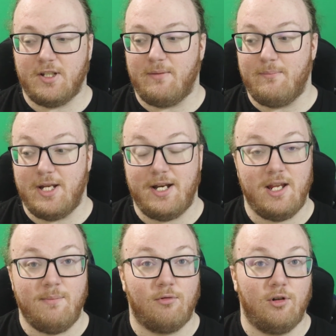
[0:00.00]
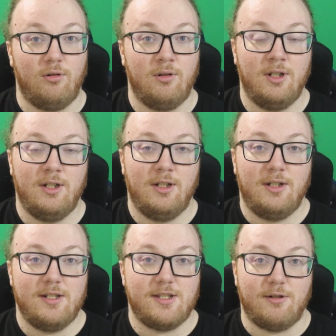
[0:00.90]
mid-April,
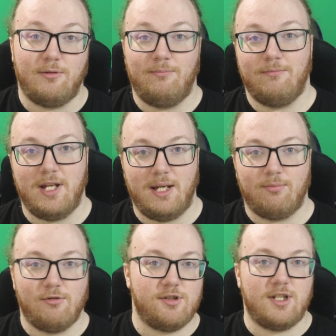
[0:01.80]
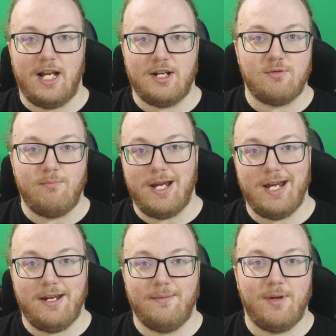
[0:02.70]
so
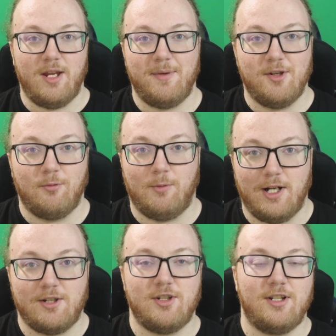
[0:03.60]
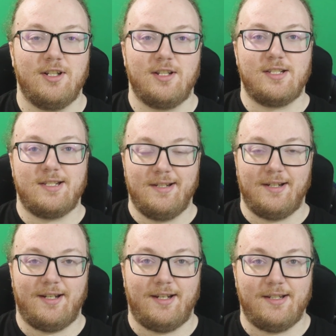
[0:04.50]
April/May, maybe you're watching this.
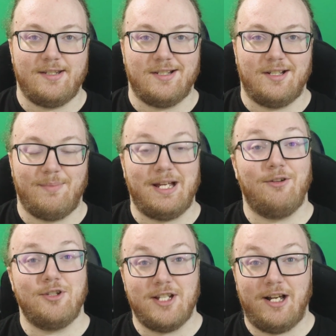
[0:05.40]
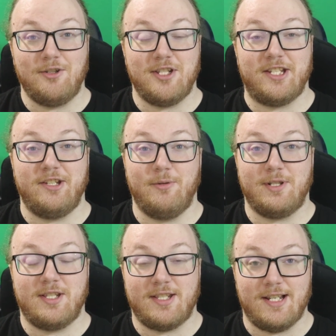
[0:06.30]
And Battle Styles is the
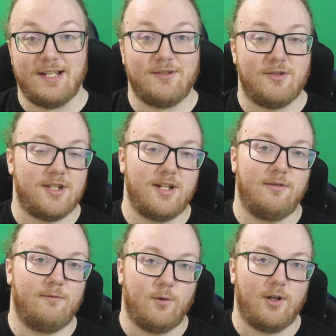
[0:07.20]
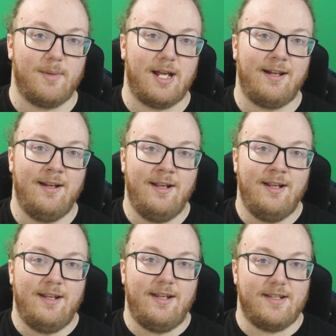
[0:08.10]
newest set, so the standard format
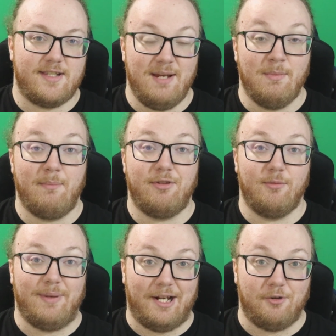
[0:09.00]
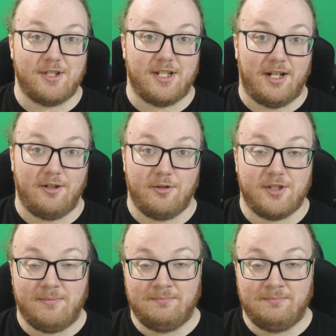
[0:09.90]
is Team Up through Battle Styles.